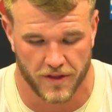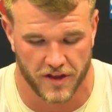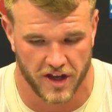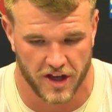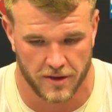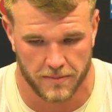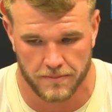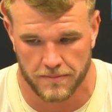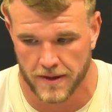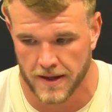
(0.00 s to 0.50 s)
with
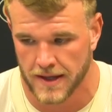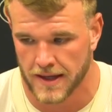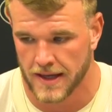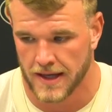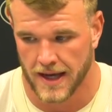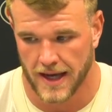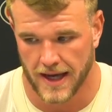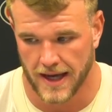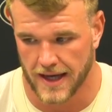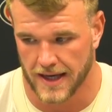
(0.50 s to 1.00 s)
him,
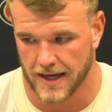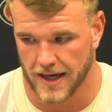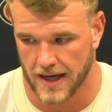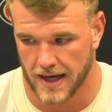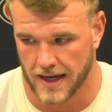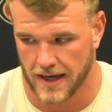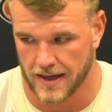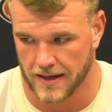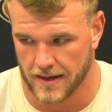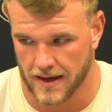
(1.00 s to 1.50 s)

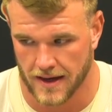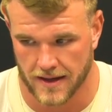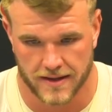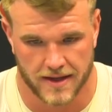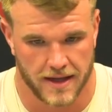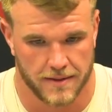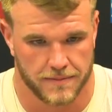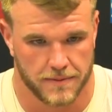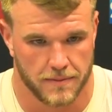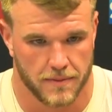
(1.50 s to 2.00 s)

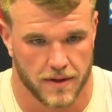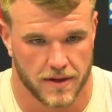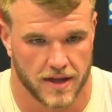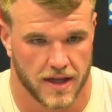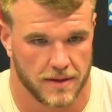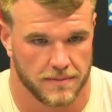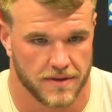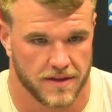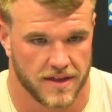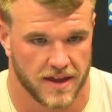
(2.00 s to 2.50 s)
and keep
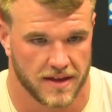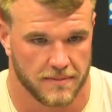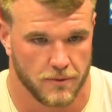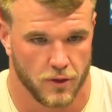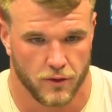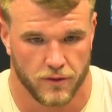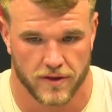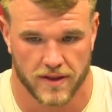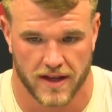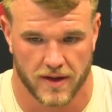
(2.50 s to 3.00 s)
the thing
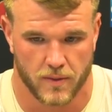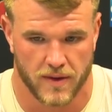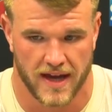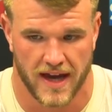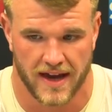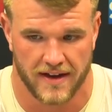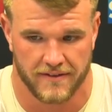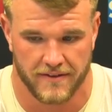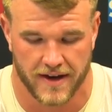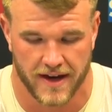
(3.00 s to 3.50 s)
moving like we
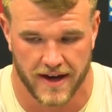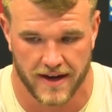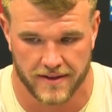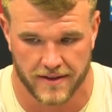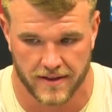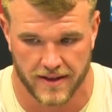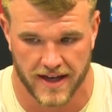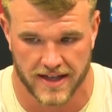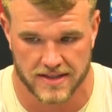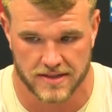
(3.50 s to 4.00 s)
have
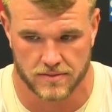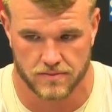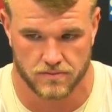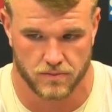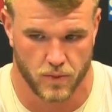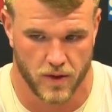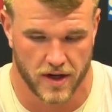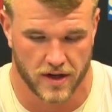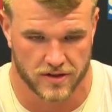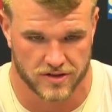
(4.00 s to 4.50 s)
the last
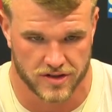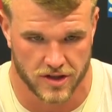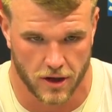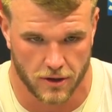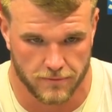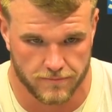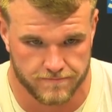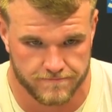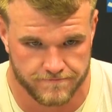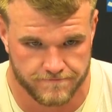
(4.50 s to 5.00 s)
week or so.